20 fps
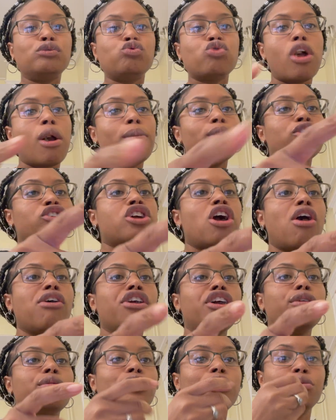I'm gonna tell
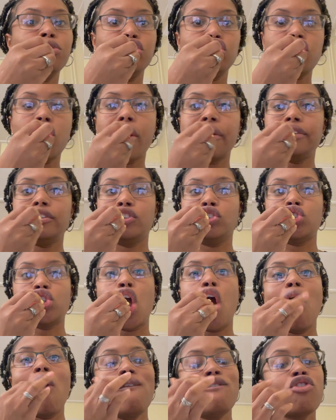y'all what I'm gonna tell y'all.
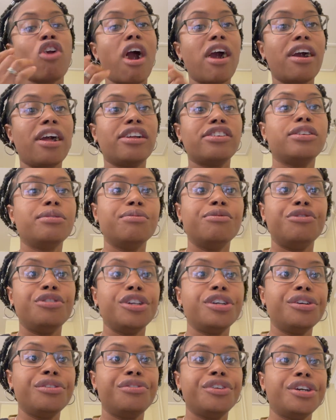I got something
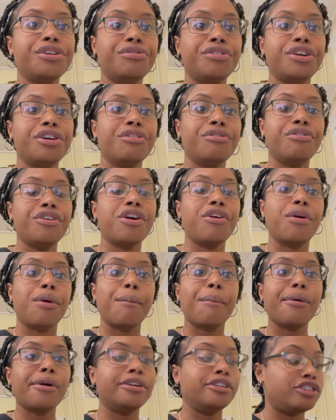very, very, very, very
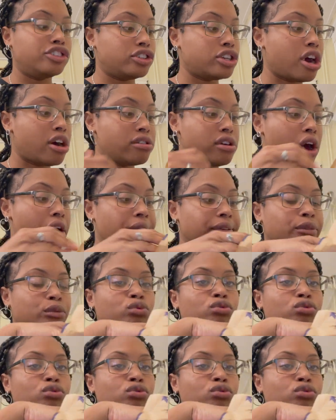important to tell y'all.